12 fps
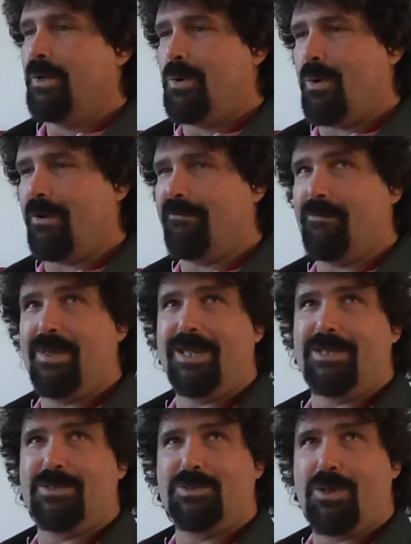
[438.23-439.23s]

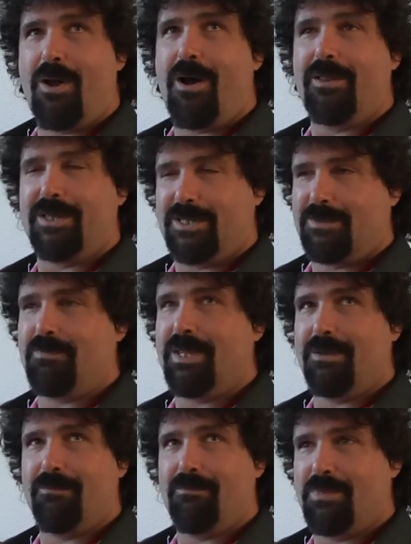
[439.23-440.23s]
250,000 saw this
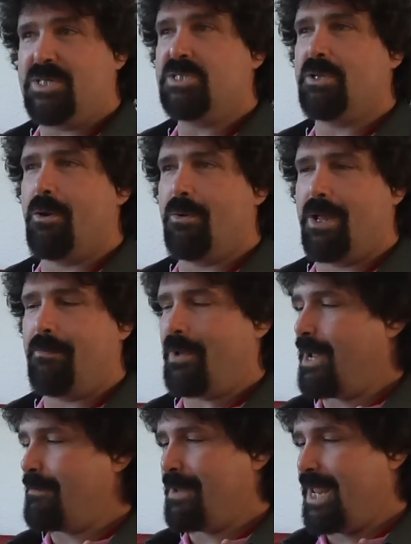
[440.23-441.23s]
being bestowed
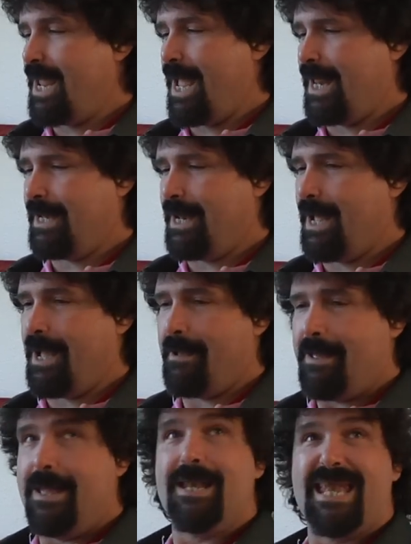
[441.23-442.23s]
upon me, and
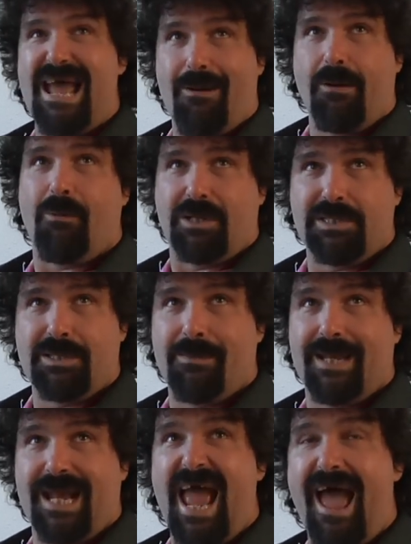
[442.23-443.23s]
now I want
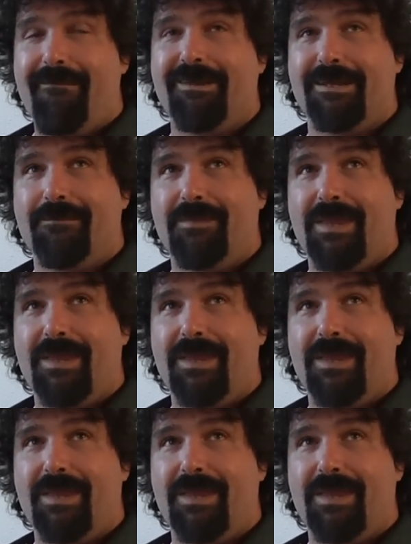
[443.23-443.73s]
somebody to have it.